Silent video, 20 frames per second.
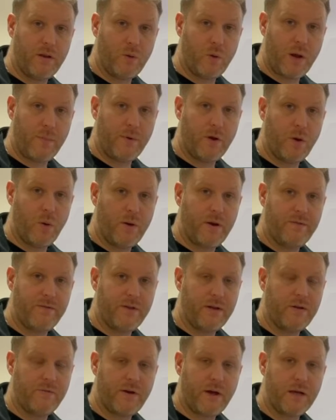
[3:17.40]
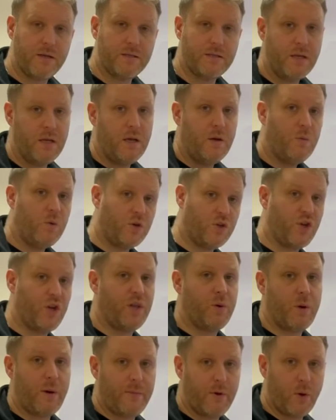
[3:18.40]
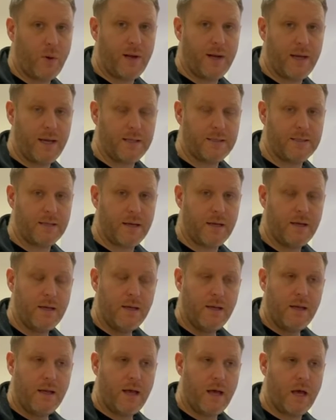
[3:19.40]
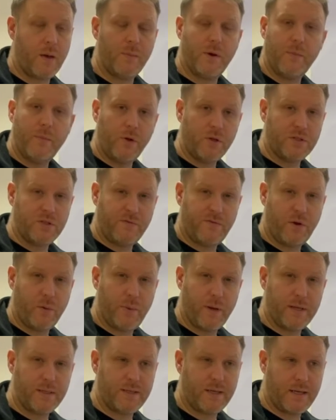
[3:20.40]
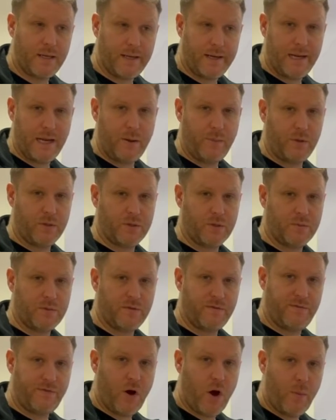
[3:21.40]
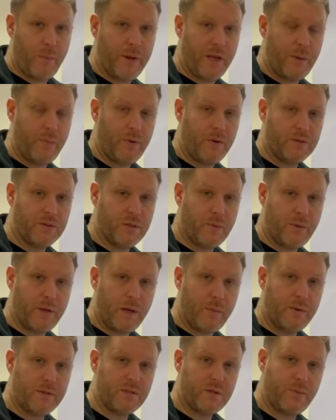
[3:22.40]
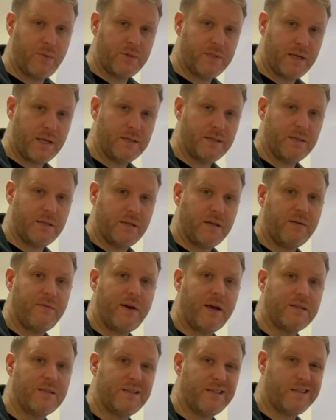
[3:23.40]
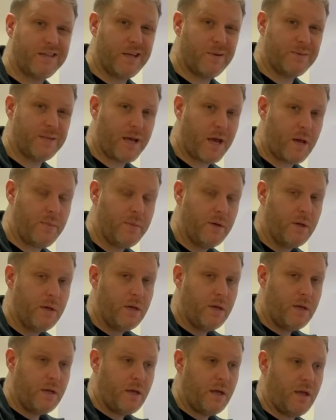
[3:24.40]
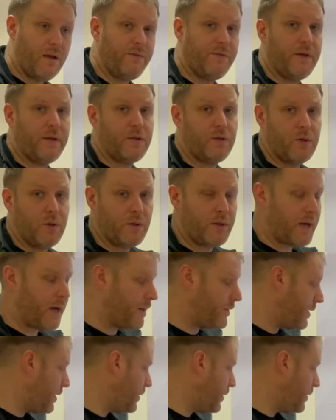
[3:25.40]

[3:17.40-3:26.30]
the web GUI of the device. We'll show you the web GUI later. Um, and Multiview basically enables up to four people to be able to present to the device at the same time. If they do that,